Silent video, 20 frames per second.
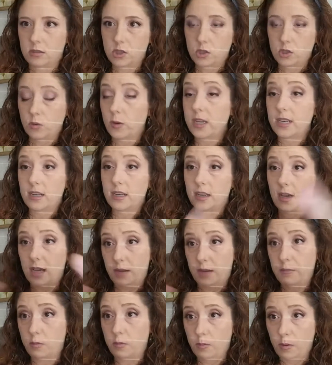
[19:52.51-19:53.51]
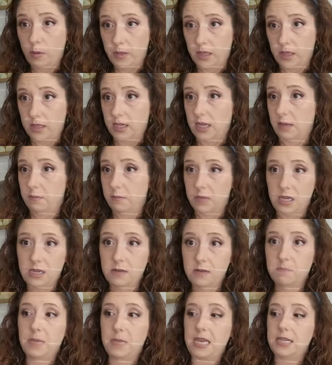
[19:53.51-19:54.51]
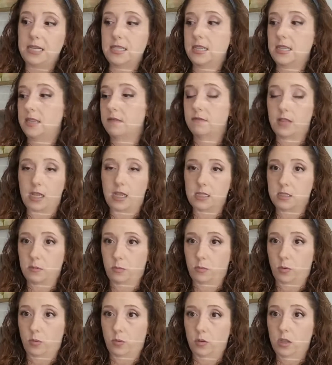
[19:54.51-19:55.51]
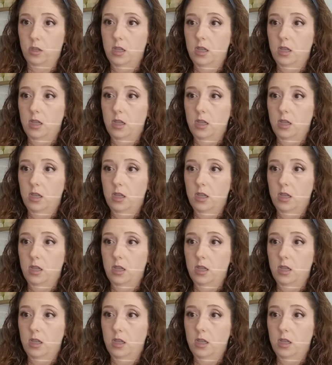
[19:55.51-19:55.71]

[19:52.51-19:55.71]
joint hypermobility, being bendy, flexible,